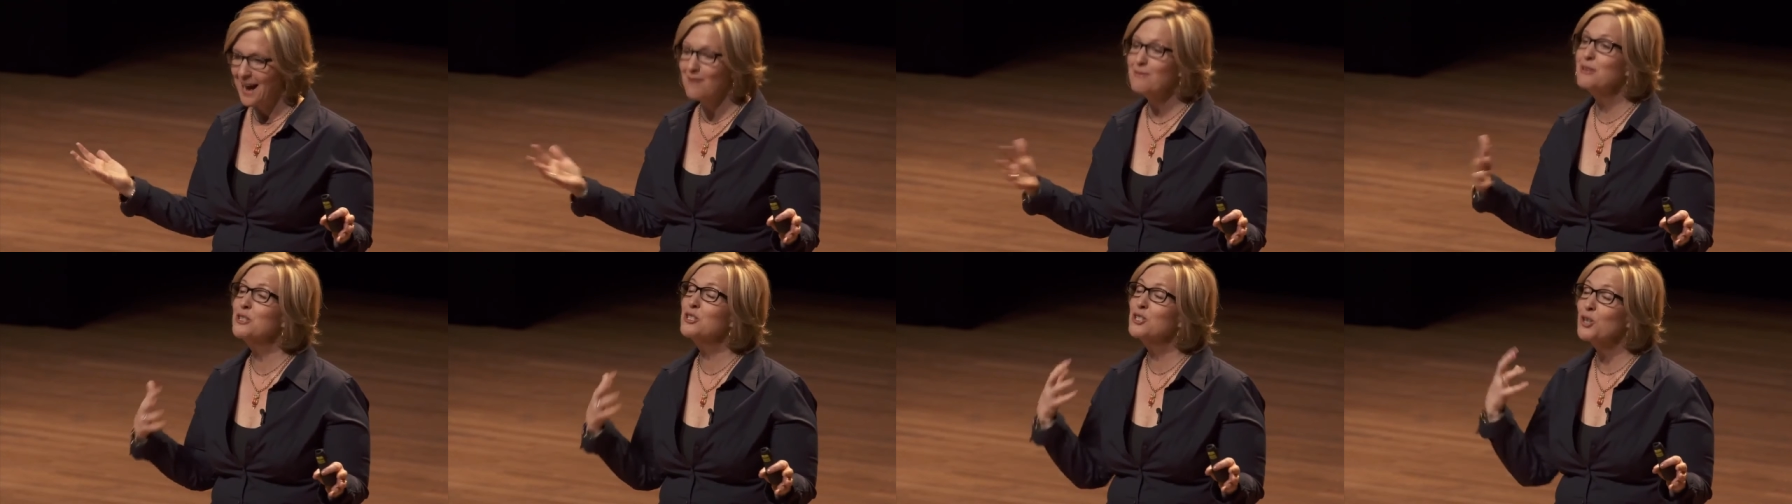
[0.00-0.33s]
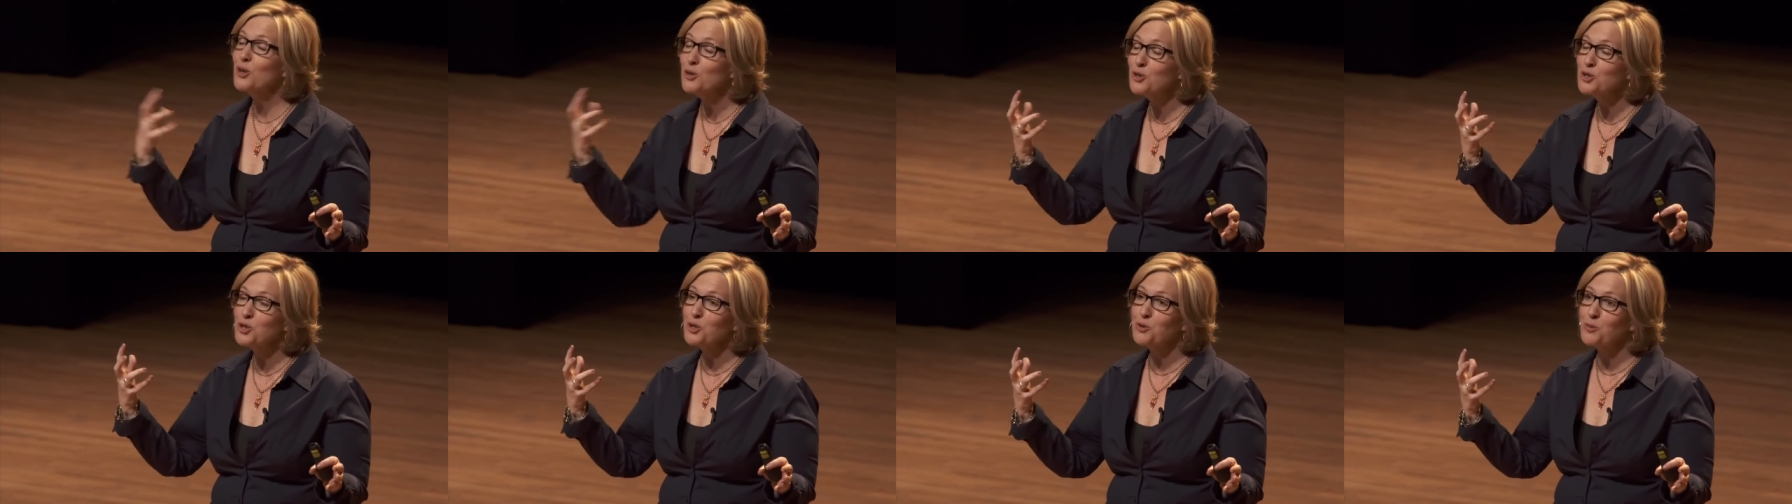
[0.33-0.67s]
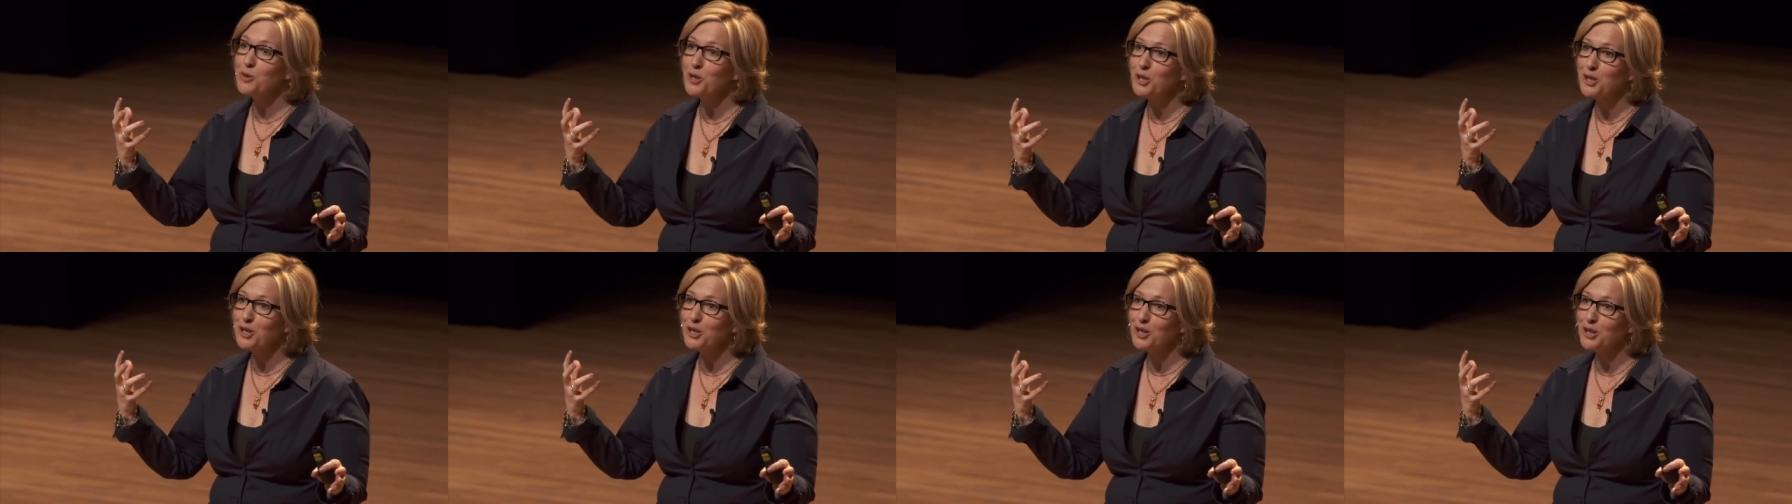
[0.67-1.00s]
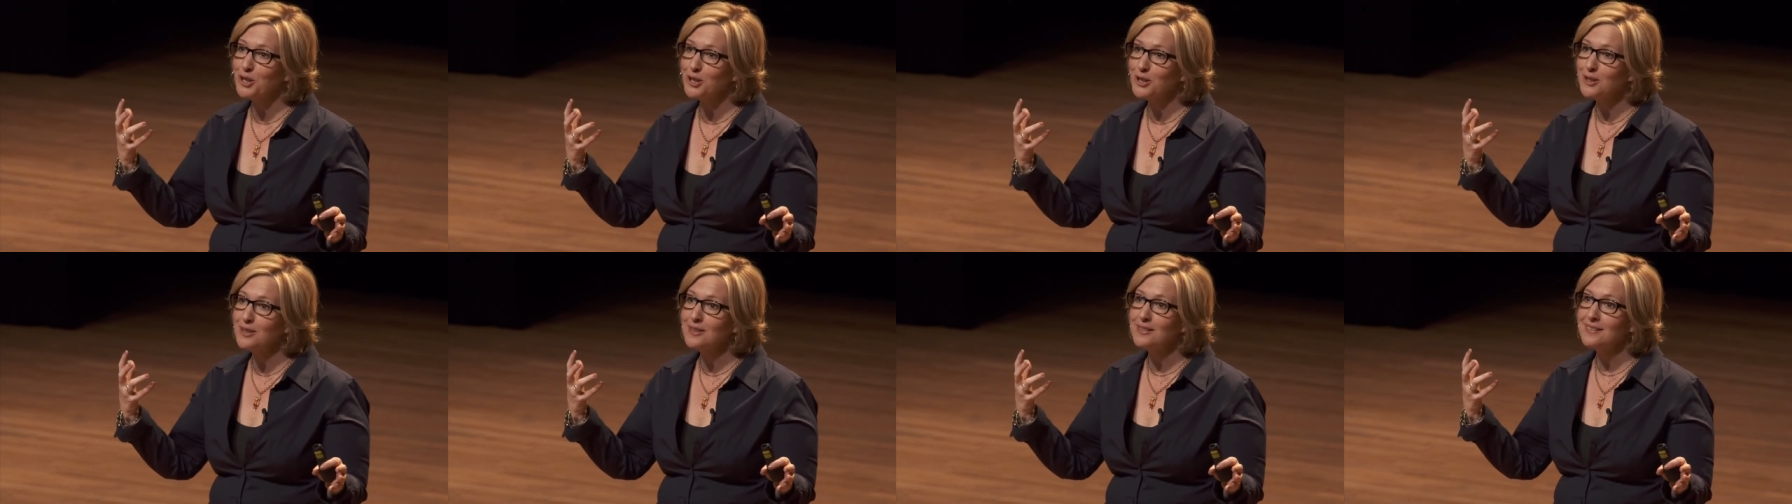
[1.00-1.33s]
I'm a social
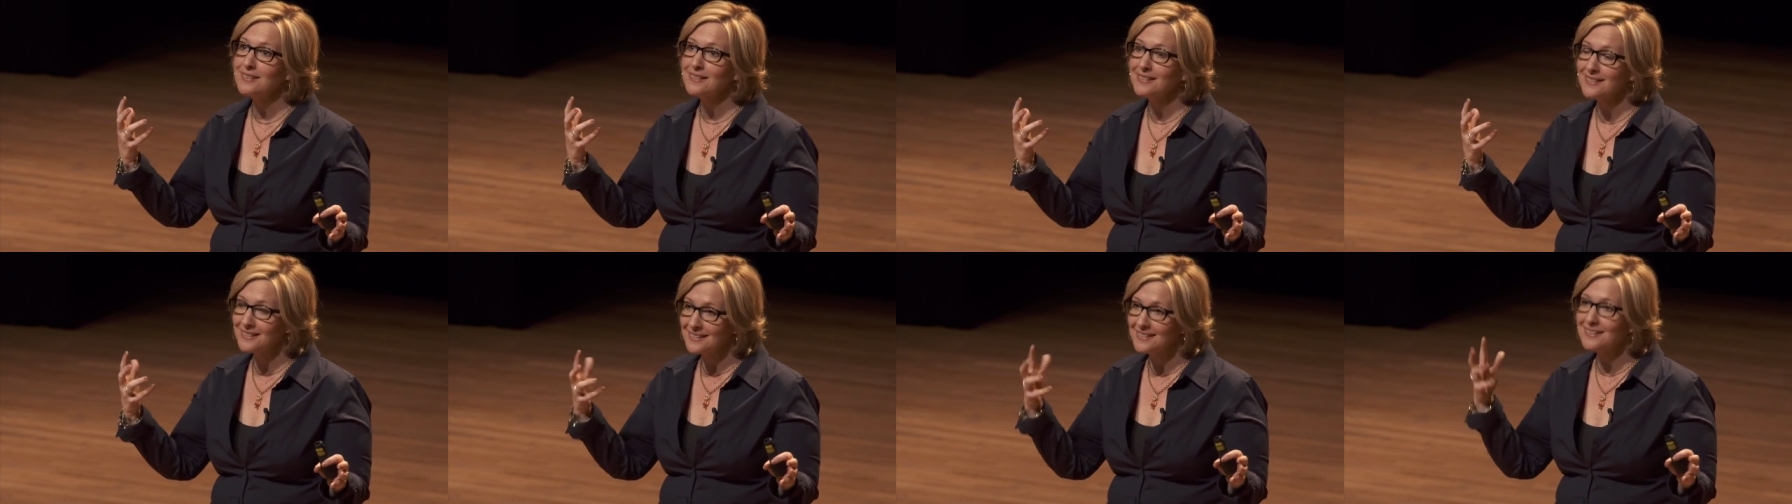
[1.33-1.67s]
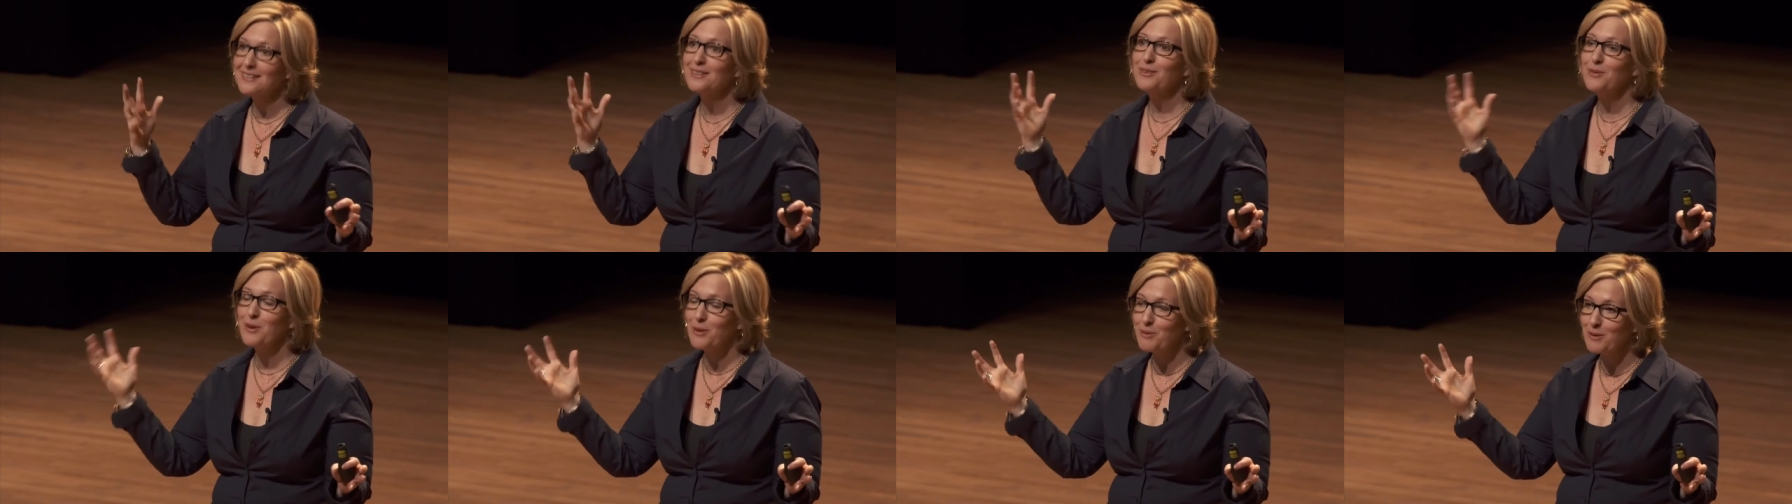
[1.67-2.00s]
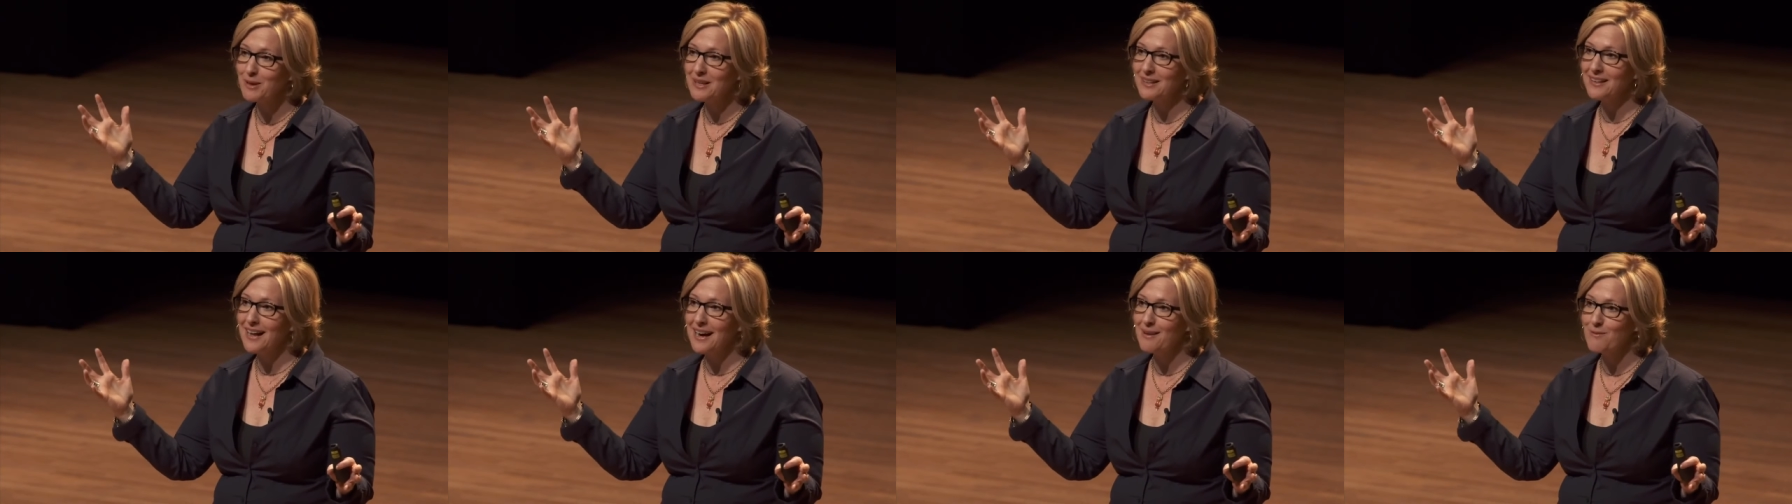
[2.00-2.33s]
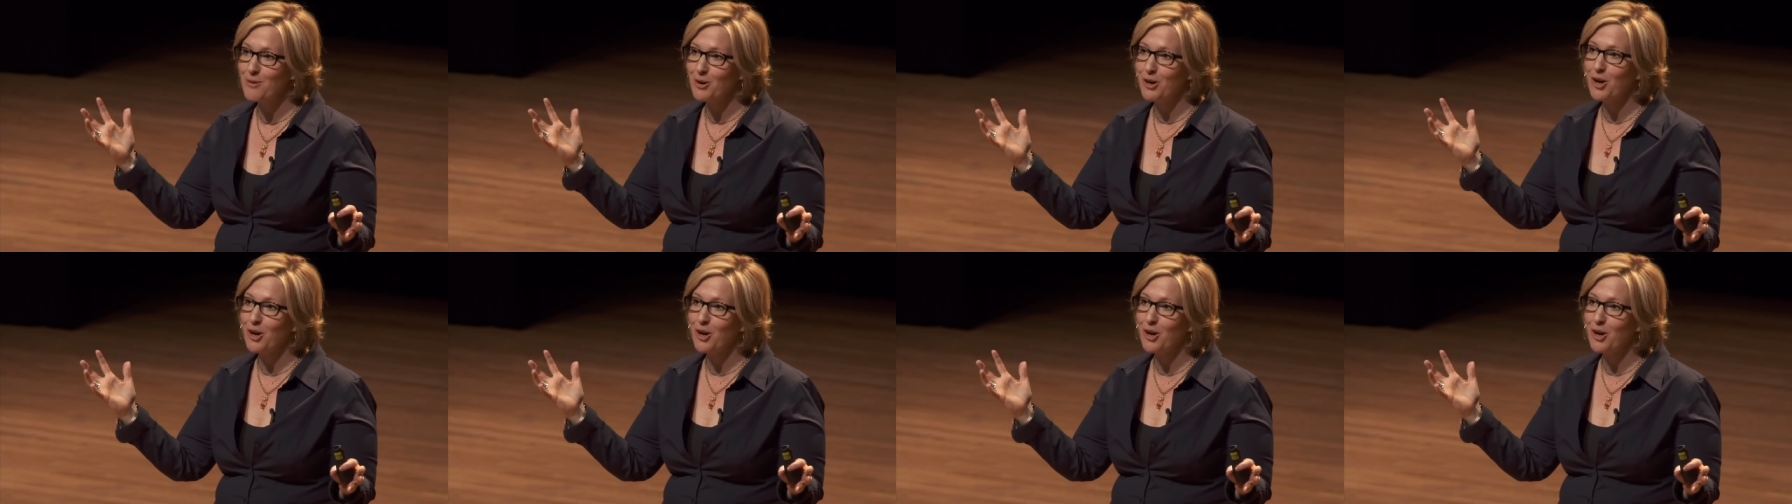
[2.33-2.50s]
worker we read a lot